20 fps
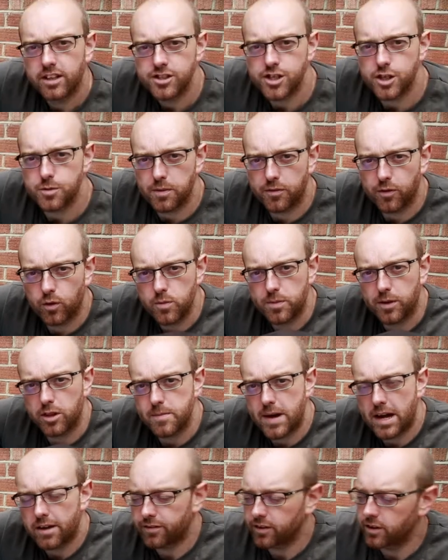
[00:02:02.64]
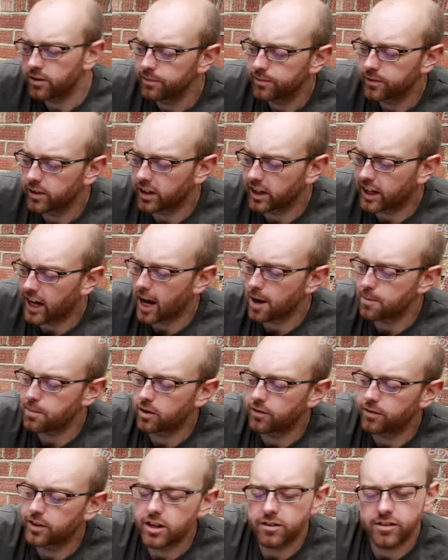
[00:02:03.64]
Just before we put the MAF on, I'm going to cap
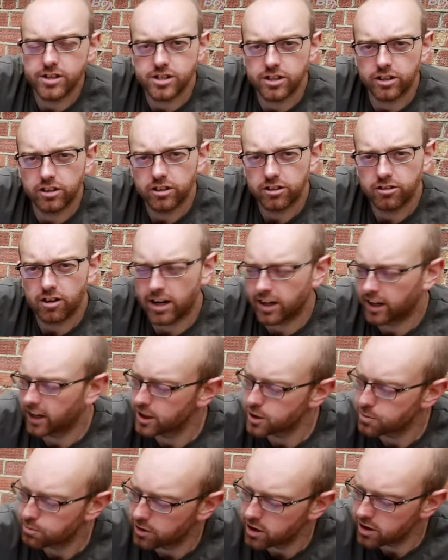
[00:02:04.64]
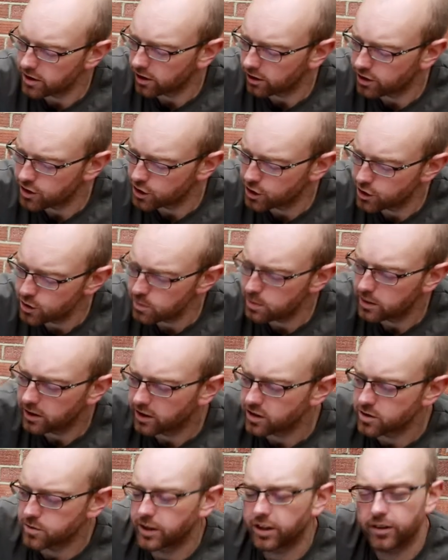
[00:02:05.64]
off the original crankcase breather tube
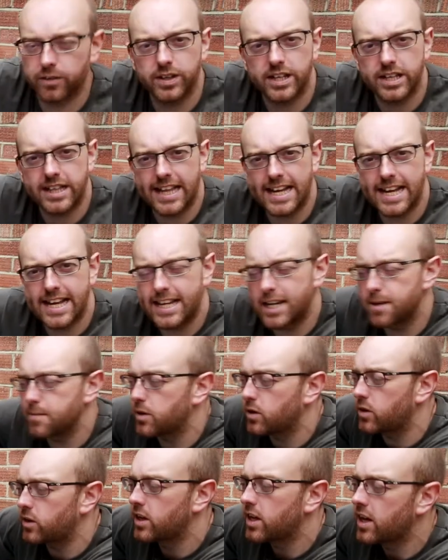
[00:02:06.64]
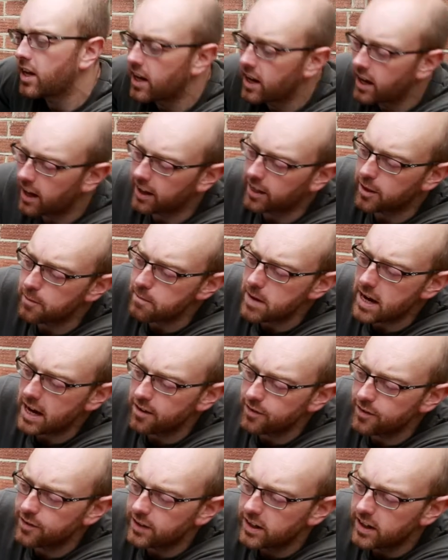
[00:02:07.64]
because we don't need that anymore. And the
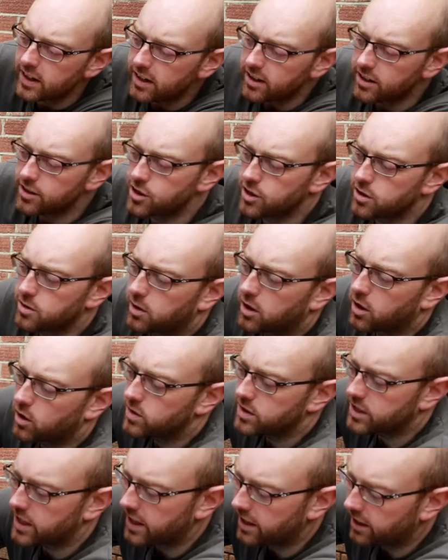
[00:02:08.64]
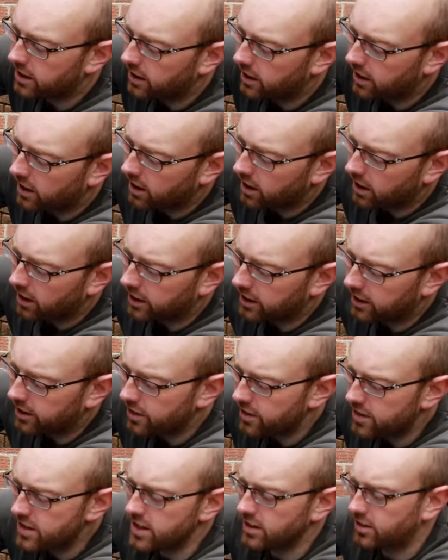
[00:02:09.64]
MAF just goes in like
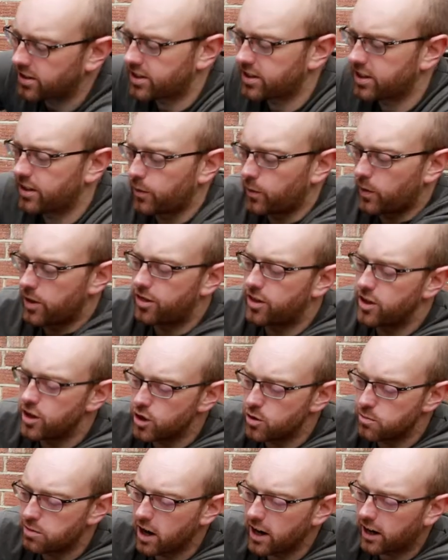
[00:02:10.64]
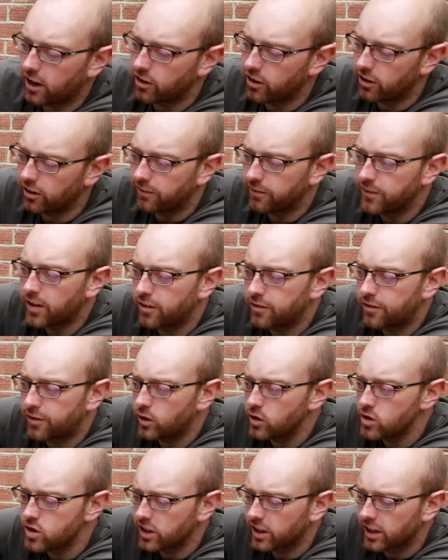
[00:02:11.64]
this with the new bracket on.
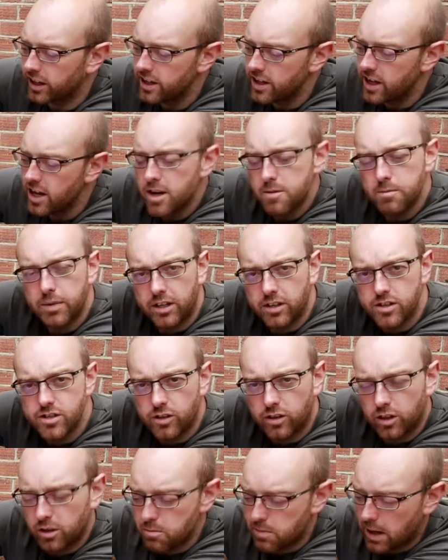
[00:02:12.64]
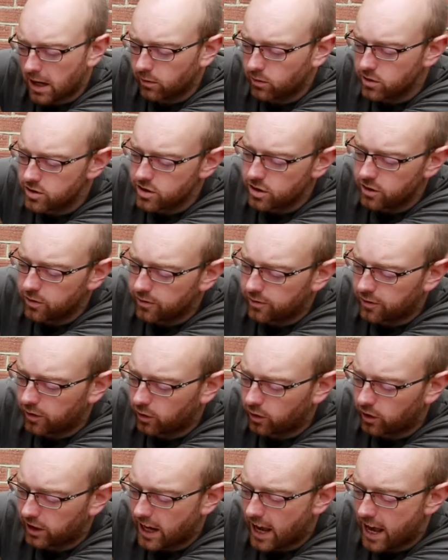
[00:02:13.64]
Unfortunately, because all the bounce
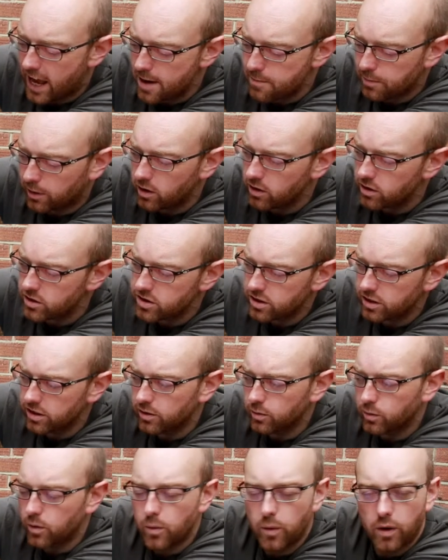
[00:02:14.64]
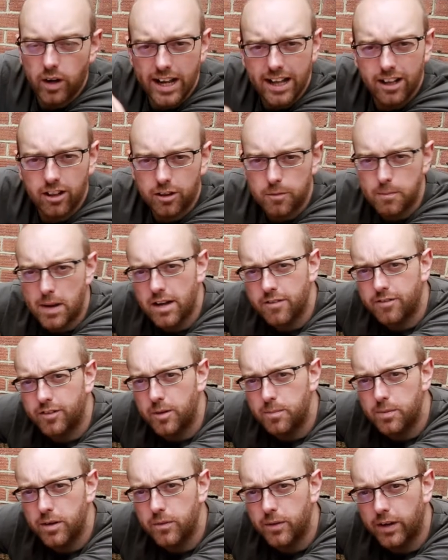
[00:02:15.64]
for the airbox were what held the MAF
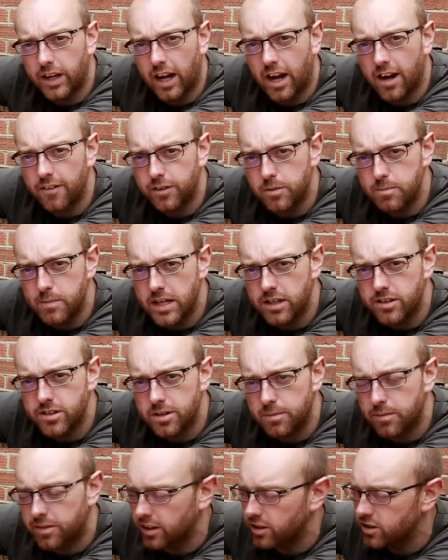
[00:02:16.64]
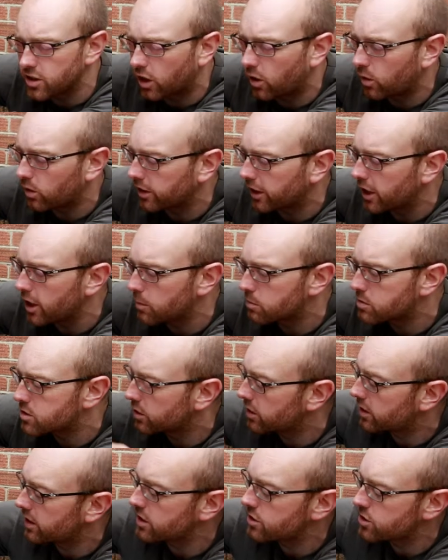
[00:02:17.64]
up, we're going to have to make something to hold it up
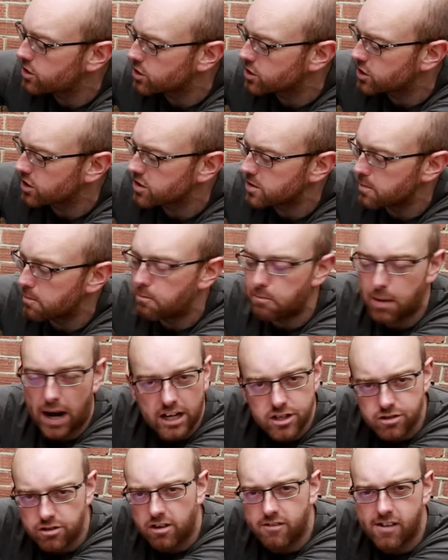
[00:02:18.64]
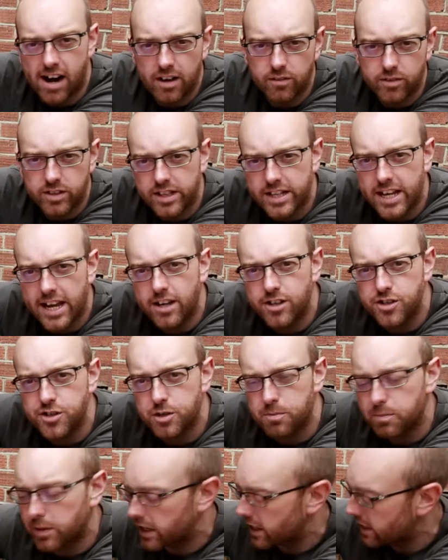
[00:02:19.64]
so that this just doesn't batter around in the
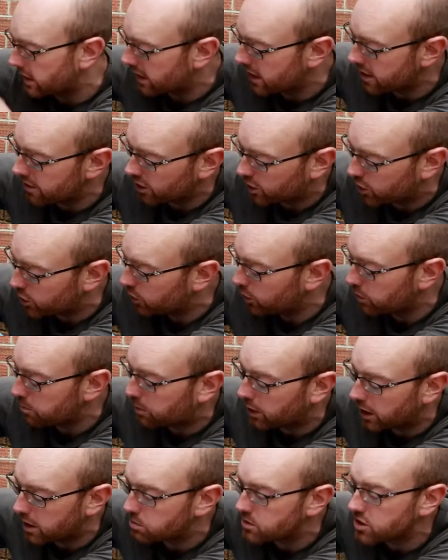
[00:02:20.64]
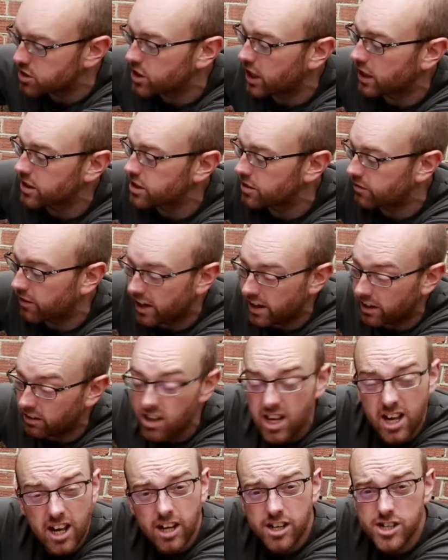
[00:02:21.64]
engine bay and hit the coolant pipes, the chassis rail,
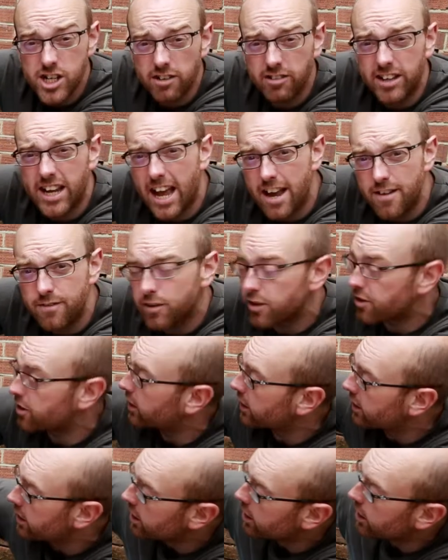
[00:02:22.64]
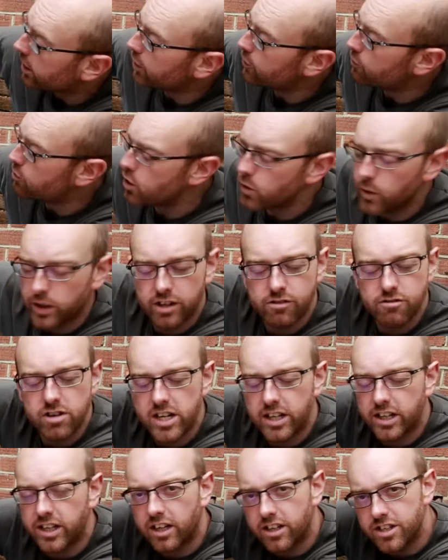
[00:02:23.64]
generally everything, and ruin a
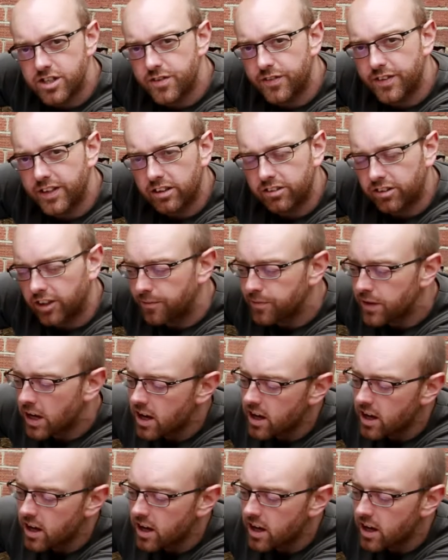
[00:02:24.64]
really nice filter.